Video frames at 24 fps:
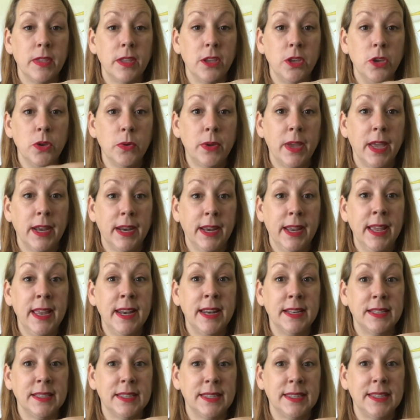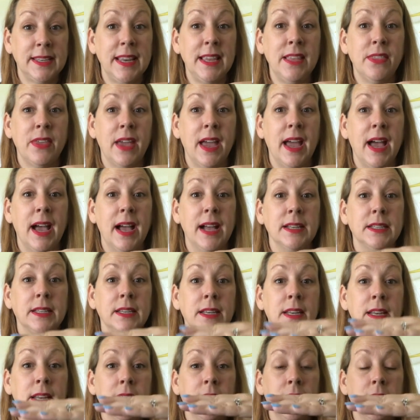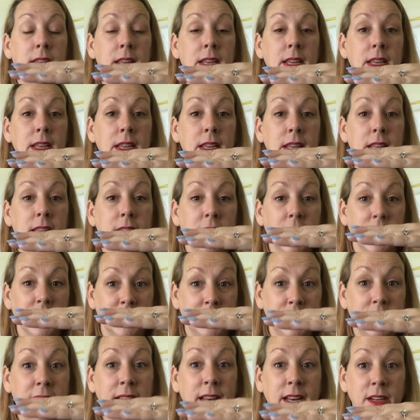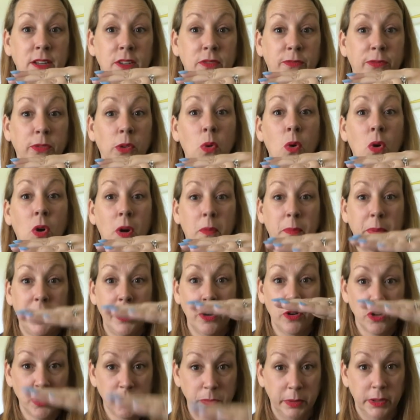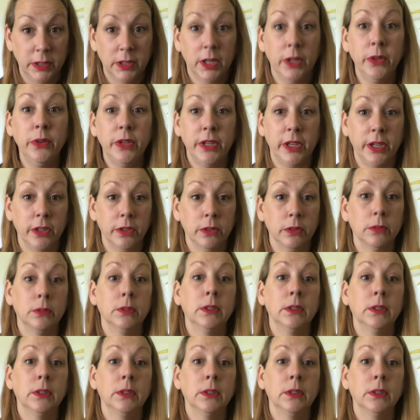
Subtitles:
you get in and see that a second floor appears below you.